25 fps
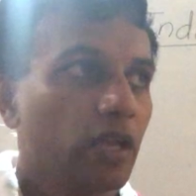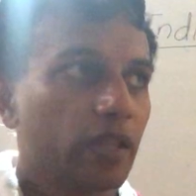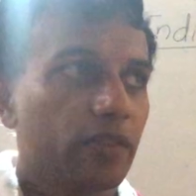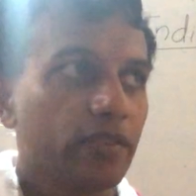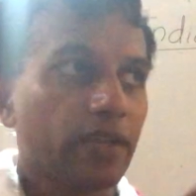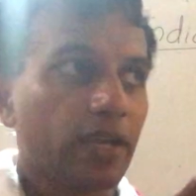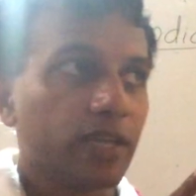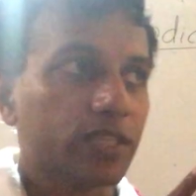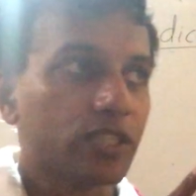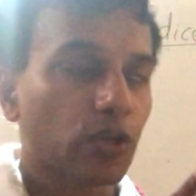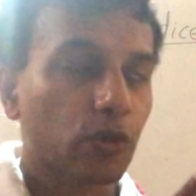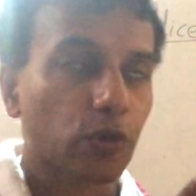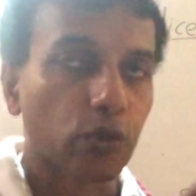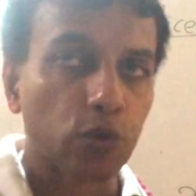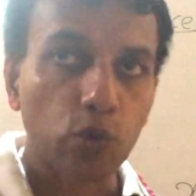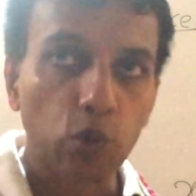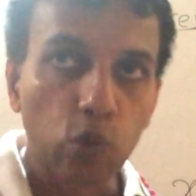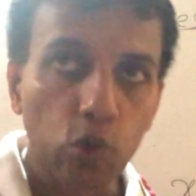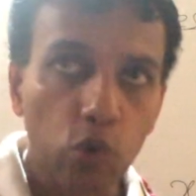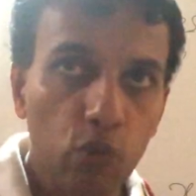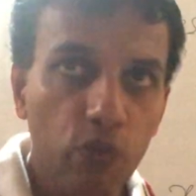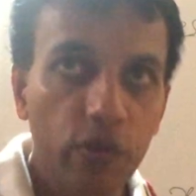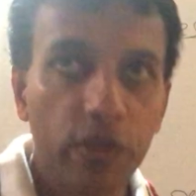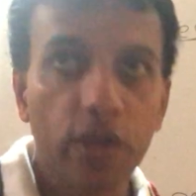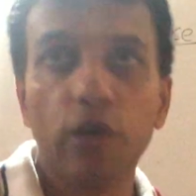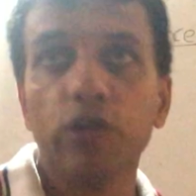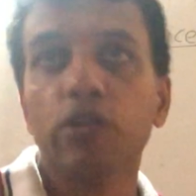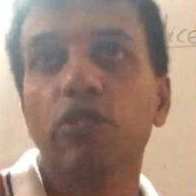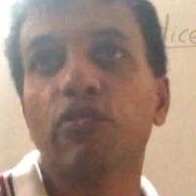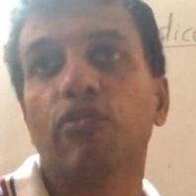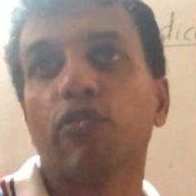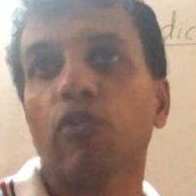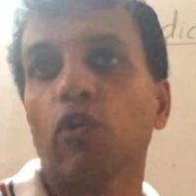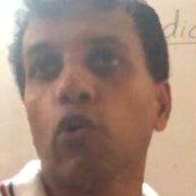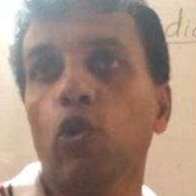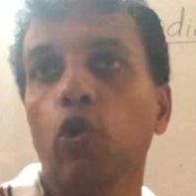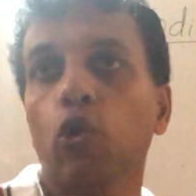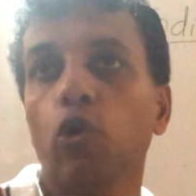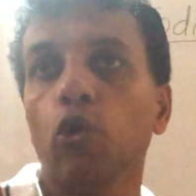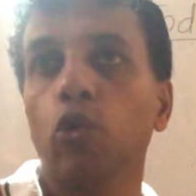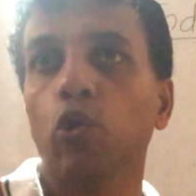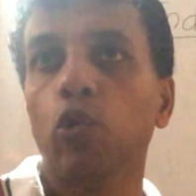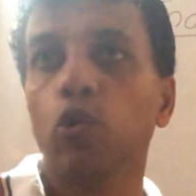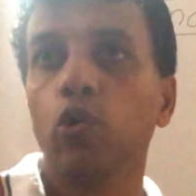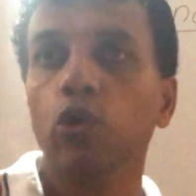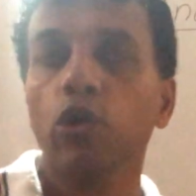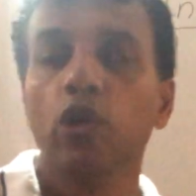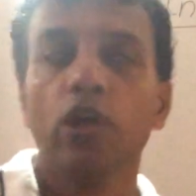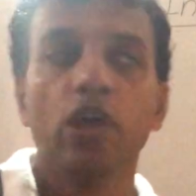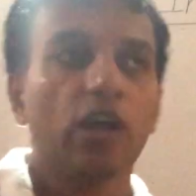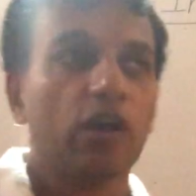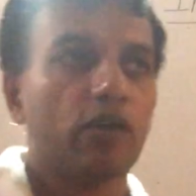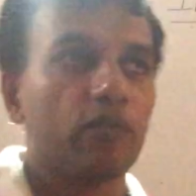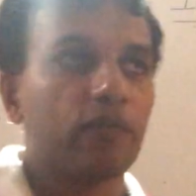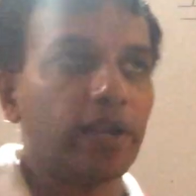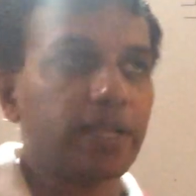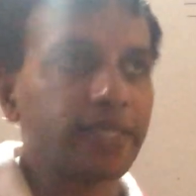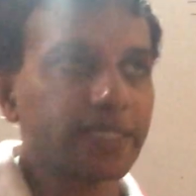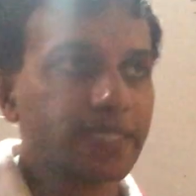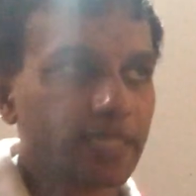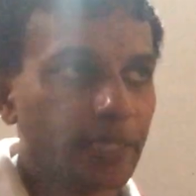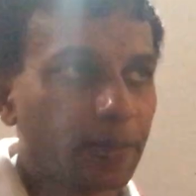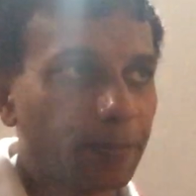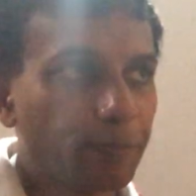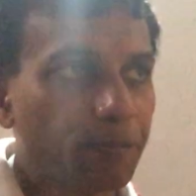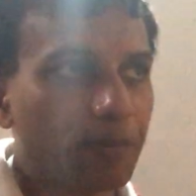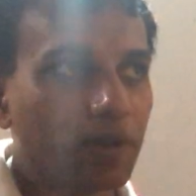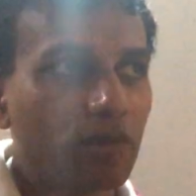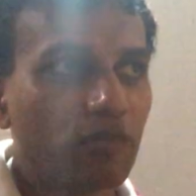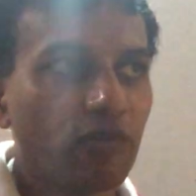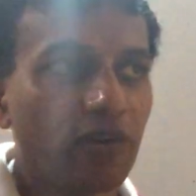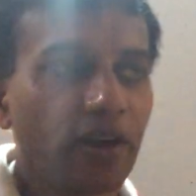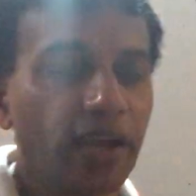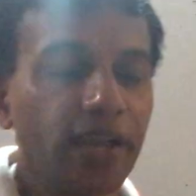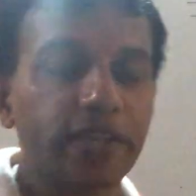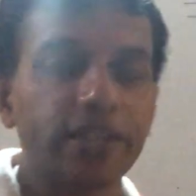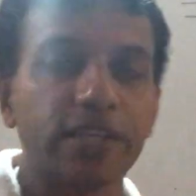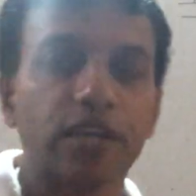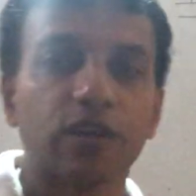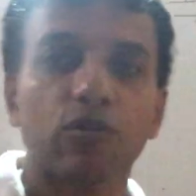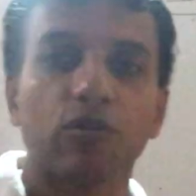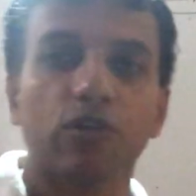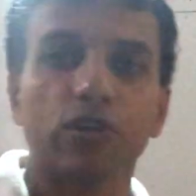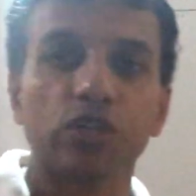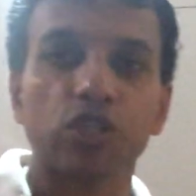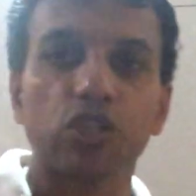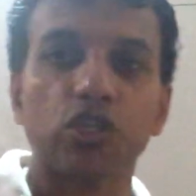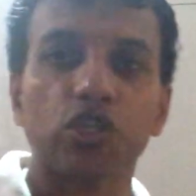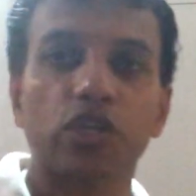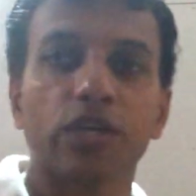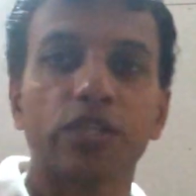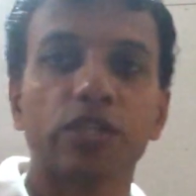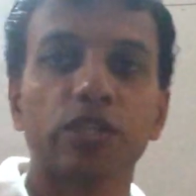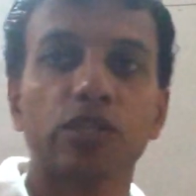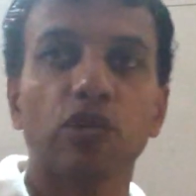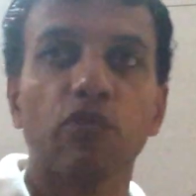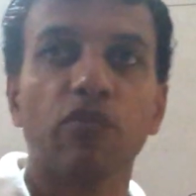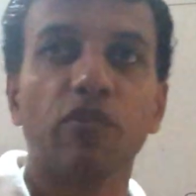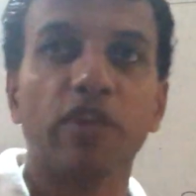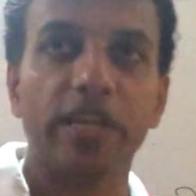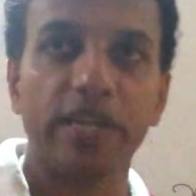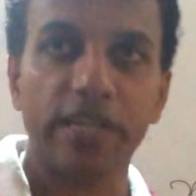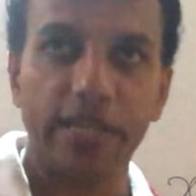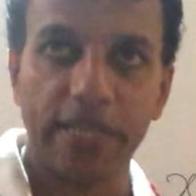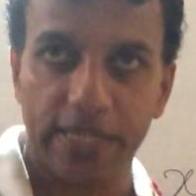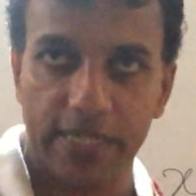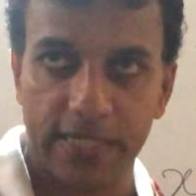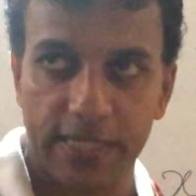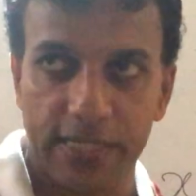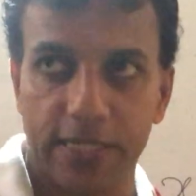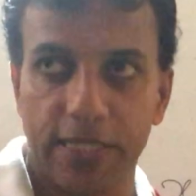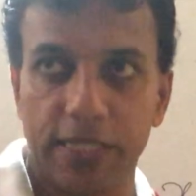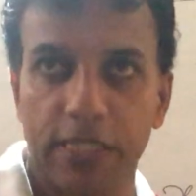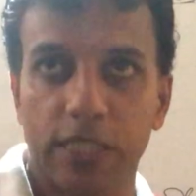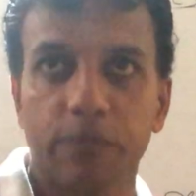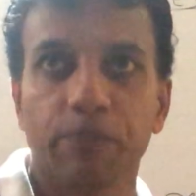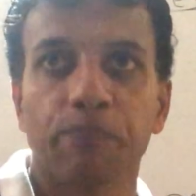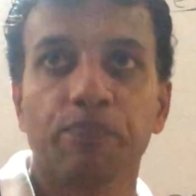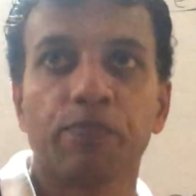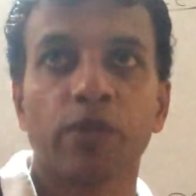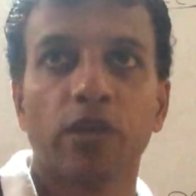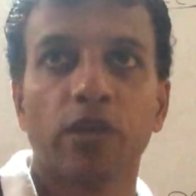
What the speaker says: There's a rule we have to follow when simplifying the questions of indices.